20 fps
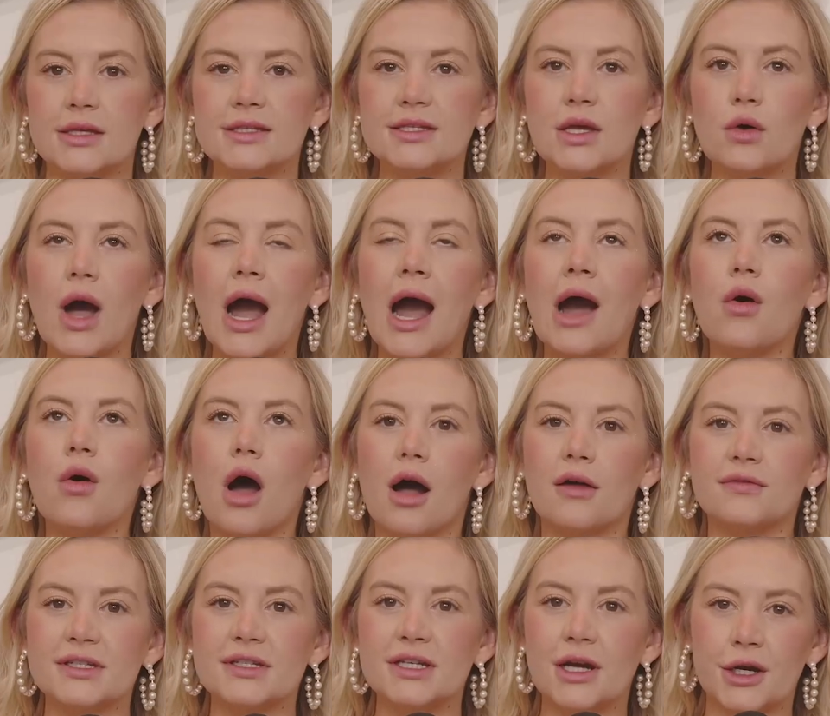So how
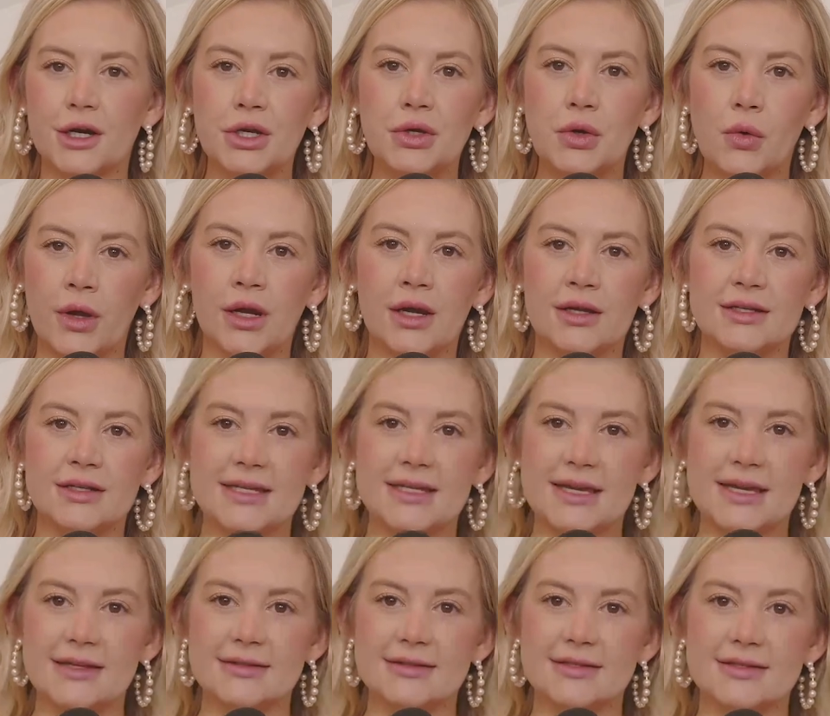often are you going on dates?